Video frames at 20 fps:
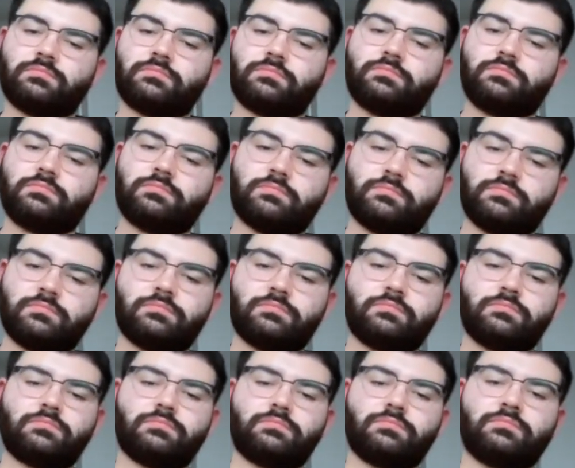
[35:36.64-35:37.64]

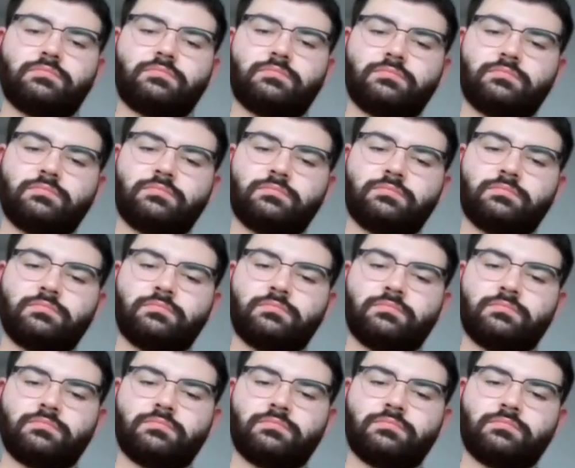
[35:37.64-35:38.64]

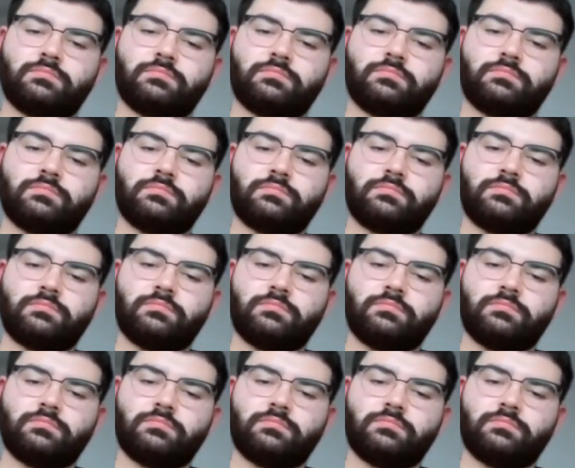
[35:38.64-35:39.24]
The person shown says nothing.